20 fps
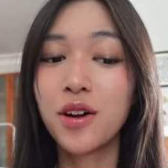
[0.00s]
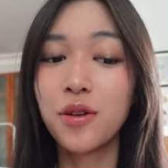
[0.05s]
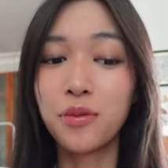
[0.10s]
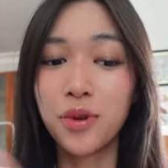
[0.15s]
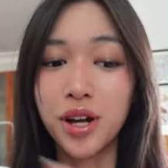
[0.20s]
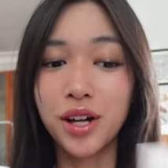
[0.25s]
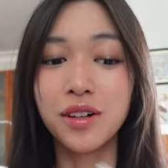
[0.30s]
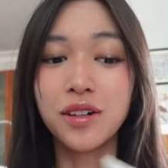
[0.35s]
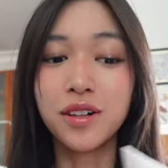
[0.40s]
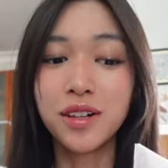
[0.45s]

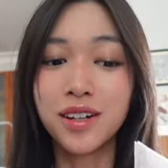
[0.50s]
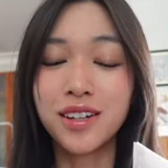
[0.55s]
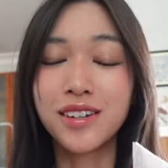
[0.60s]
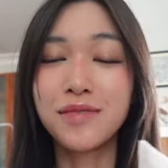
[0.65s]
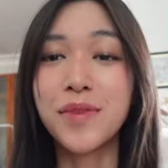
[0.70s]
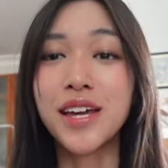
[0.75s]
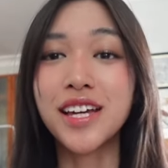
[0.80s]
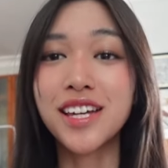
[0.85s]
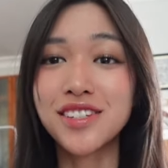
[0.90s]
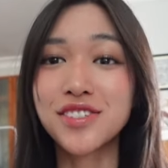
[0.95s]
will
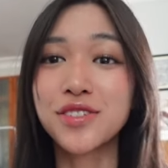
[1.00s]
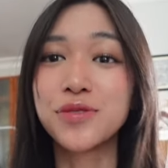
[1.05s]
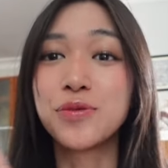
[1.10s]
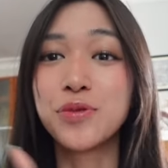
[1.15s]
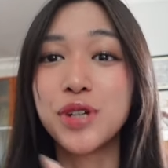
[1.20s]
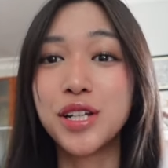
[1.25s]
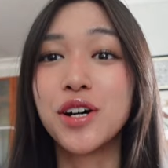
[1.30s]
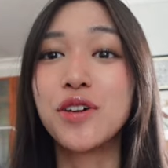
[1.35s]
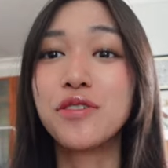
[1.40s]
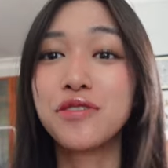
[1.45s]
make it so
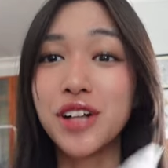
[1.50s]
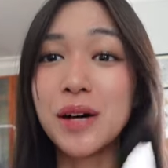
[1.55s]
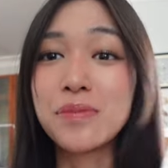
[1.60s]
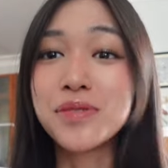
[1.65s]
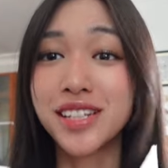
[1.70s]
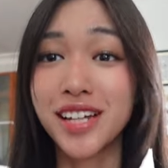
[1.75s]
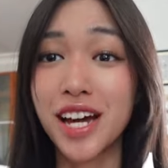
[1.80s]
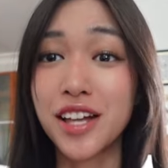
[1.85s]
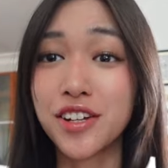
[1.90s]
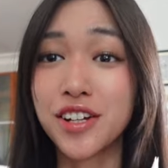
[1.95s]
we don't flop
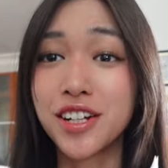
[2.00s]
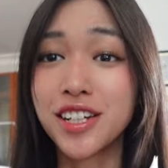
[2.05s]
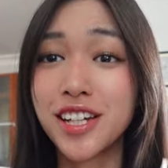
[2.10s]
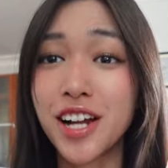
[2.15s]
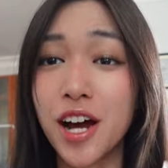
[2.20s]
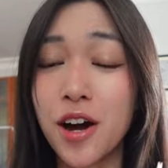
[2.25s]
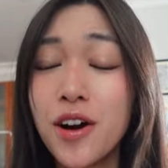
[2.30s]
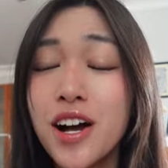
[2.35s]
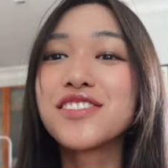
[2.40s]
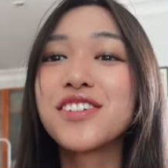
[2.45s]
together, you
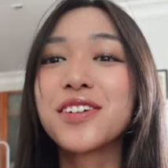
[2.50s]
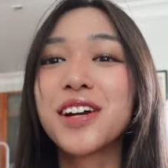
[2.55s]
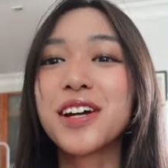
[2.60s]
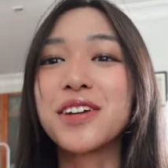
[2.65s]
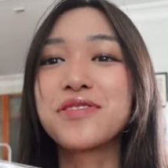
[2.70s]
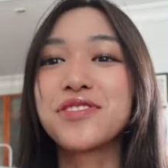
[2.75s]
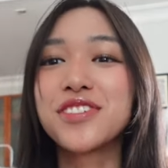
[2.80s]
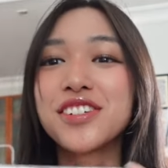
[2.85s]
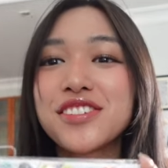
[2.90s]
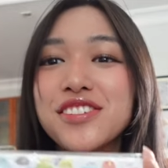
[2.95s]
know? Okay,
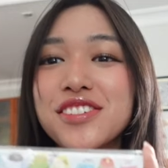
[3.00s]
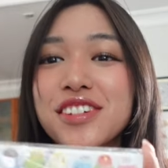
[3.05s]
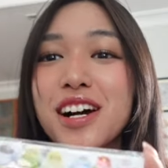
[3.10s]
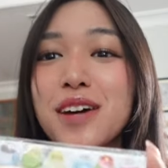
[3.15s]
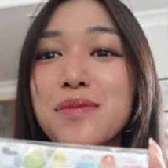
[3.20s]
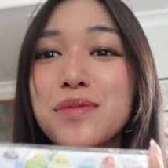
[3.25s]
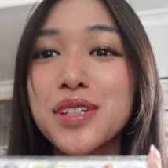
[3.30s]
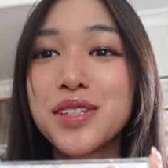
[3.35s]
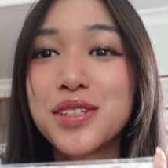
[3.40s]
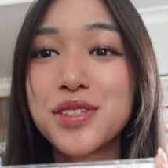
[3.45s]
first she
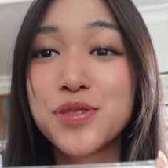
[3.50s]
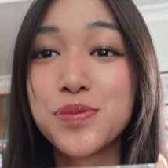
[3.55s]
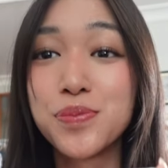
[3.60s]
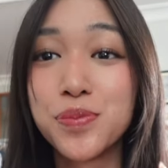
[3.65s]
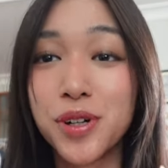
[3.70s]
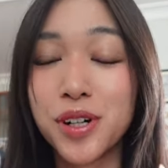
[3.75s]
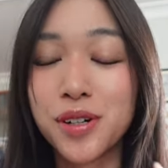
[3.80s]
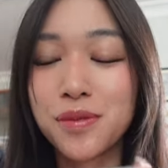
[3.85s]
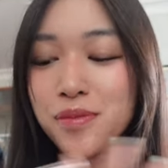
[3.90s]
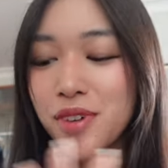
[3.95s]
got me this
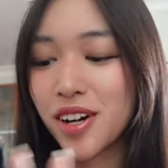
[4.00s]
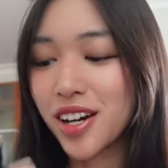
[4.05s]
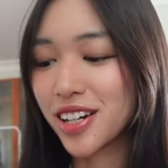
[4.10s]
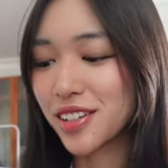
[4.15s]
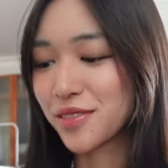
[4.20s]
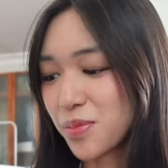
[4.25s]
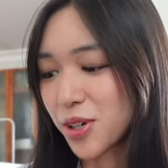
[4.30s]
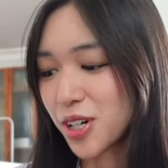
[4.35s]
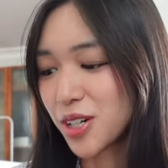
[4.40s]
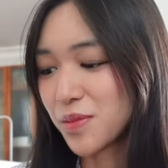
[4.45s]

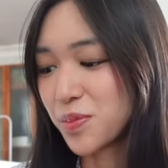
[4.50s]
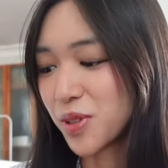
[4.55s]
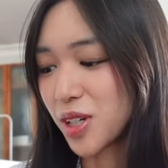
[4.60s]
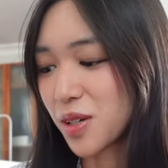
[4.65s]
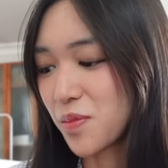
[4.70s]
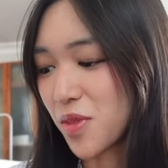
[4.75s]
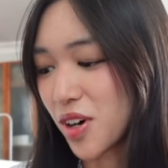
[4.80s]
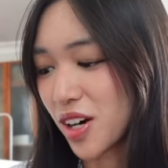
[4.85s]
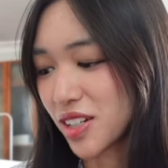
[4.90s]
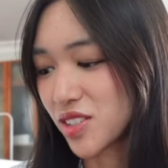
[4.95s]
bookmark. Bird
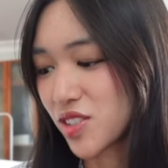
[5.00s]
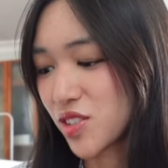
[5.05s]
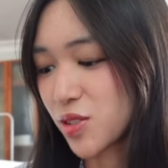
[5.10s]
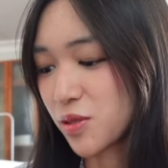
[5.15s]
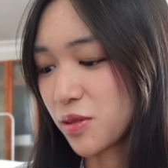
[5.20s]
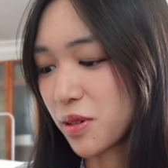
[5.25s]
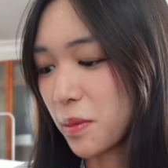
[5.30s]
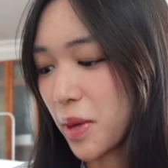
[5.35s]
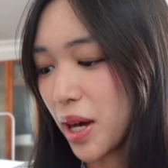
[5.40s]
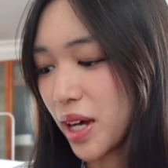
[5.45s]
bookmarks to
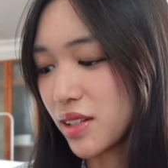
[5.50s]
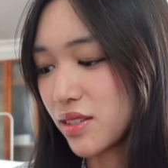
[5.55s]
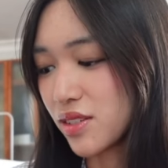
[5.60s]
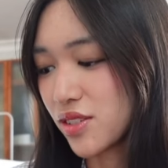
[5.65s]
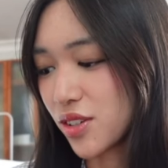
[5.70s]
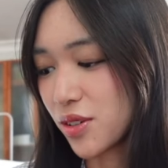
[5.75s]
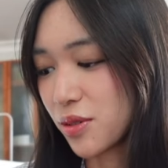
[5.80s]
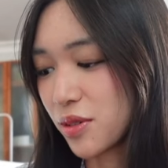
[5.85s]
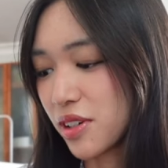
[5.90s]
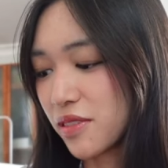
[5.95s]
remind
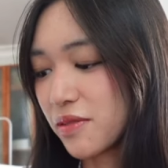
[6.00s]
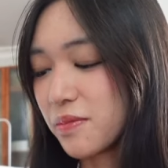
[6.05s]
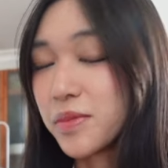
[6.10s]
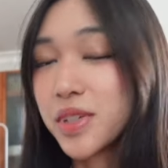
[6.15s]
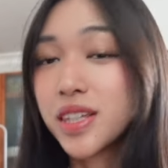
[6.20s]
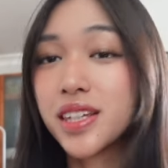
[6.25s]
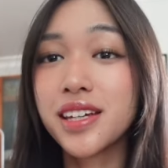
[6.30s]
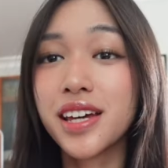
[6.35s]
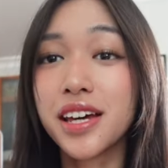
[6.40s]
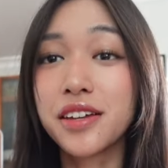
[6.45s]
you of
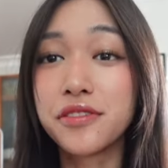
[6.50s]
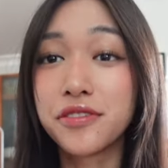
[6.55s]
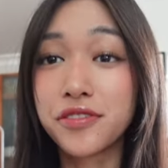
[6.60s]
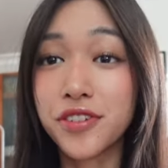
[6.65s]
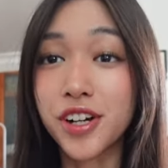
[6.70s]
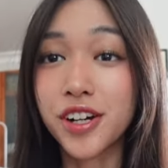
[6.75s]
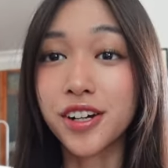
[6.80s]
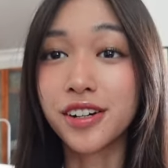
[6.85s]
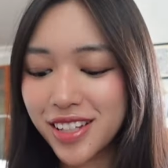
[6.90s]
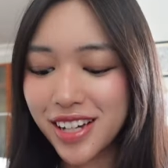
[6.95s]
me and
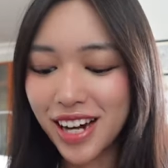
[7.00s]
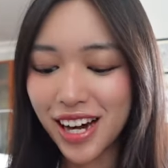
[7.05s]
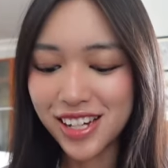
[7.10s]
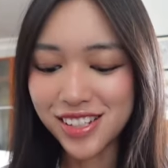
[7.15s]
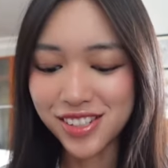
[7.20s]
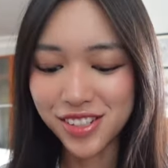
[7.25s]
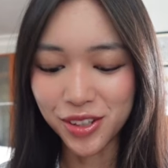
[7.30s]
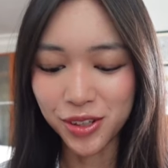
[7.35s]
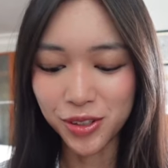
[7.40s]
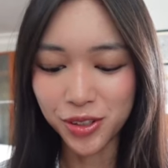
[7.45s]
Fern.
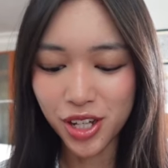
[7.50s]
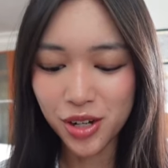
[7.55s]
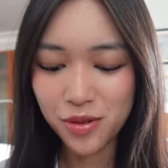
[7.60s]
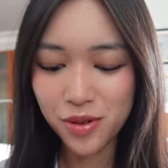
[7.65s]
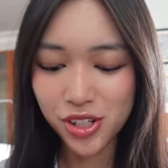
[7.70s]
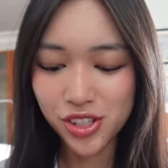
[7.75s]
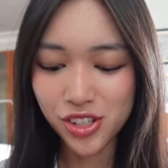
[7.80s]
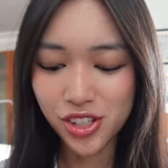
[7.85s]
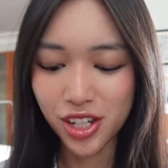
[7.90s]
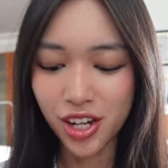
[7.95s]
Guys, look at
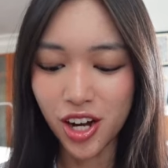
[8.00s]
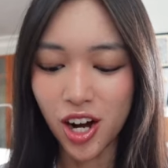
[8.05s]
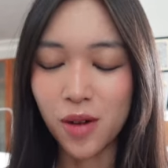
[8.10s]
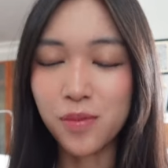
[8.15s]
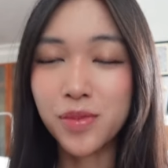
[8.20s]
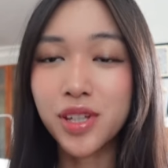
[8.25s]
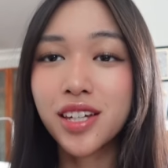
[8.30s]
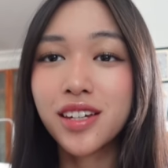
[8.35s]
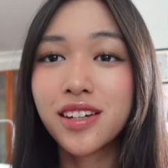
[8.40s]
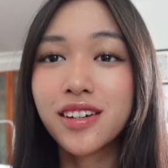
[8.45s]
what she got
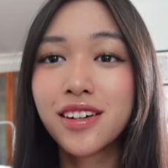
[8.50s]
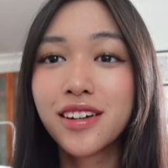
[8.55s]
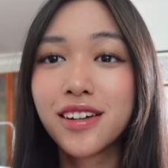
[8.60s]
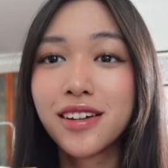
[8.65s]
me.